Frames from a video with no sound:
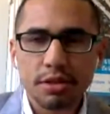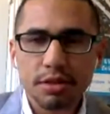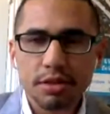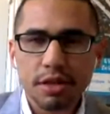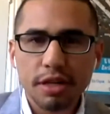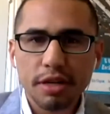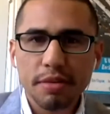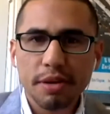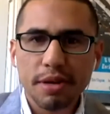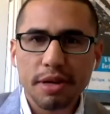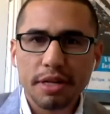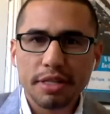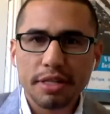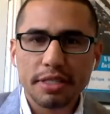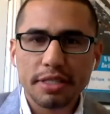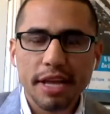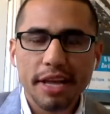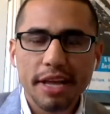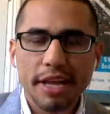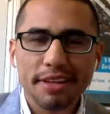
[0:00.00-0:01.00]
talk about
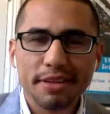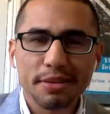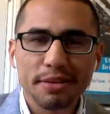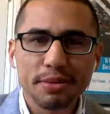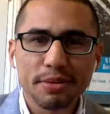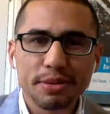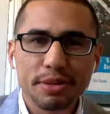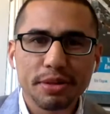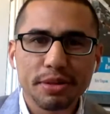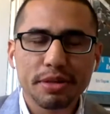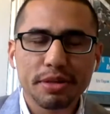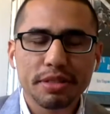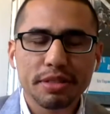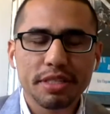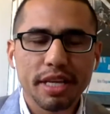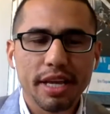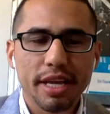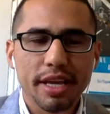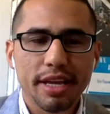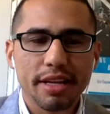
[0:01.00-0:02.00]
ecstatic users
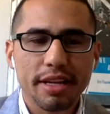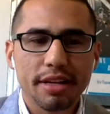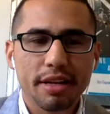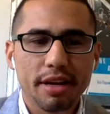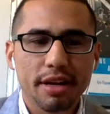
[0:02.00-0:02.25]
and